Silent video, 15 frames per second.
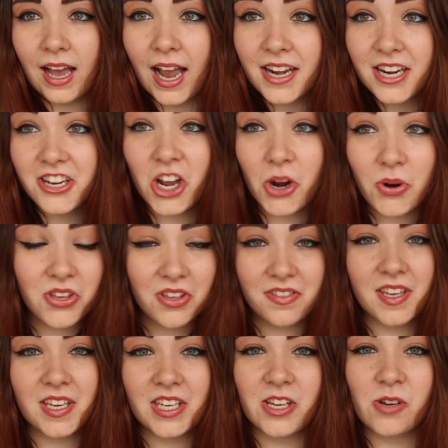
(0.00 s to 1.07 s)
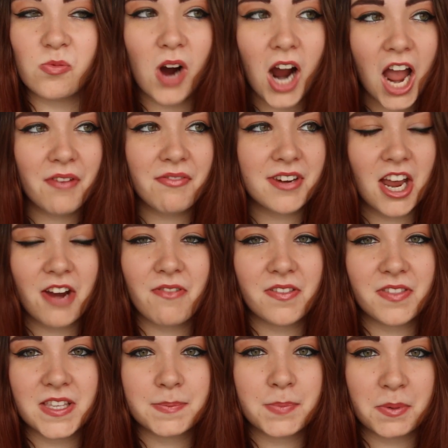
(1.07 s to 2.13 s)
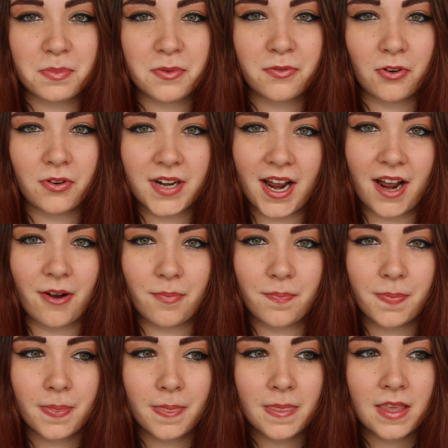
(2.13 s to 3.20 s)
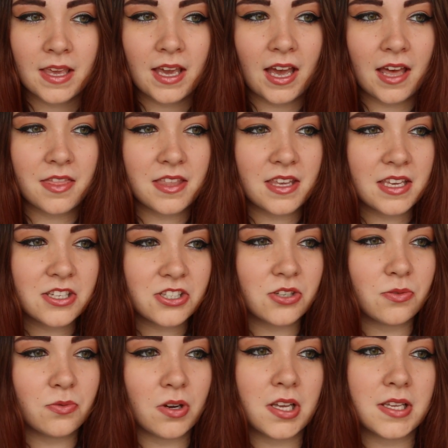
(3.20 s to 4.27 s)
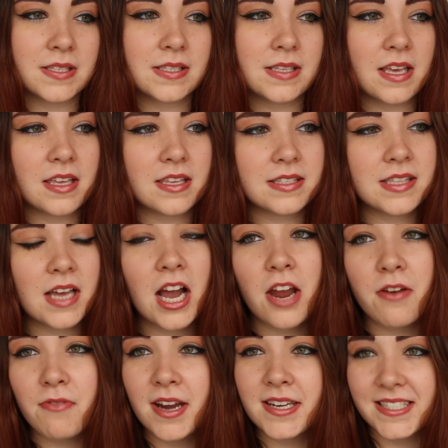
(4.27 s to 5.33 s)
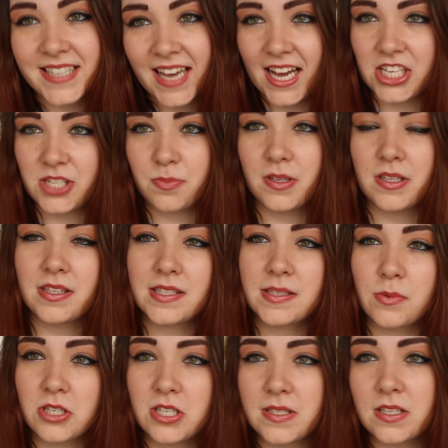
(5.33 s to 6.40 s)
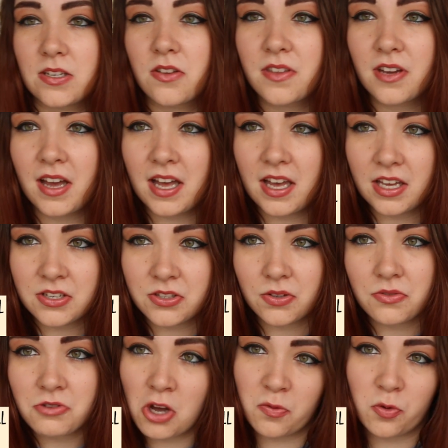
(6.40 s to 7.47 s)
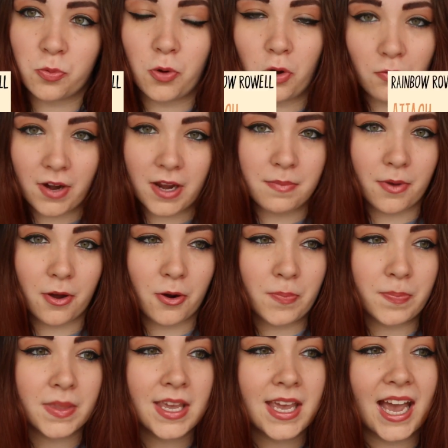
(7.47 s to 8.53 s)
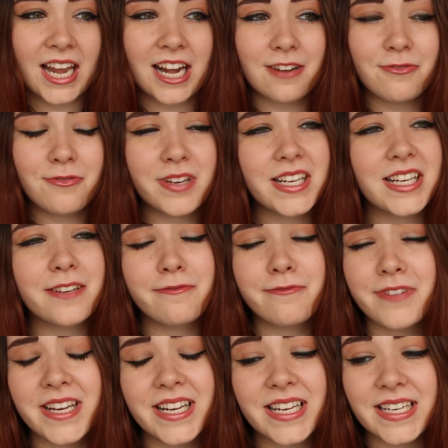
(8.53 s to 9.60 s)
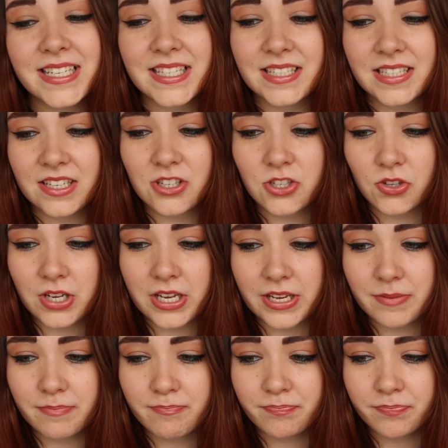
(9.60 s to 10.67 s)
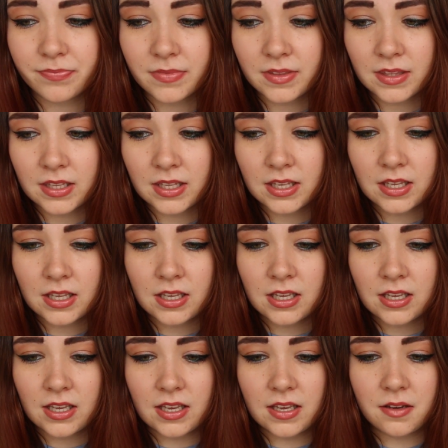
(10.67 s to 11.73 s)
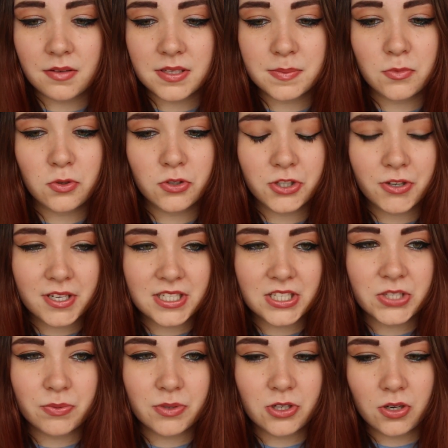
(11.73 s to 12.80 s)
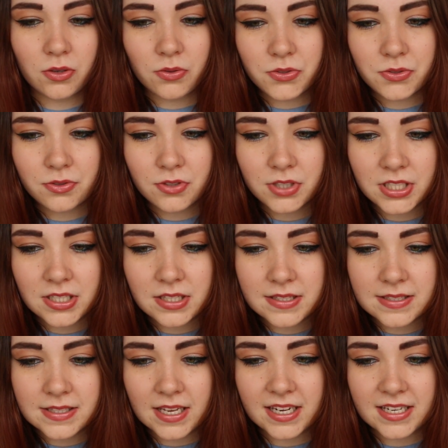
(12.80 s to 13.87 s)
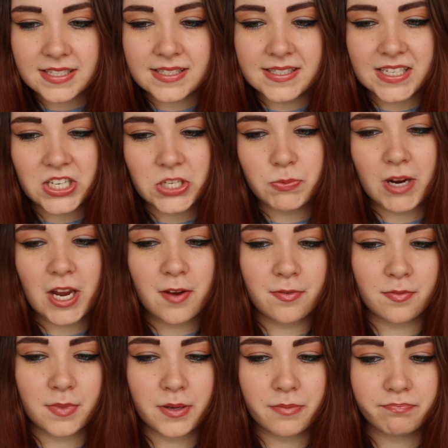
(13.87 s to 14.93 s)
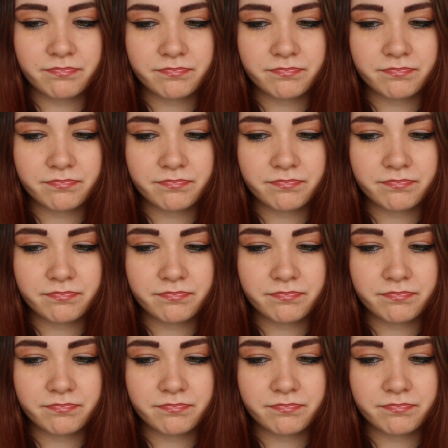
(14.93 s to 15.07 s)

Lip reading: And I know what you're thinking, why haven't I read this book before now? And the issue is that I read Attachments, which is another adult novel by Rainbow, and I really didn't enjoy it. It was more directed to an older audience and I steered away from it.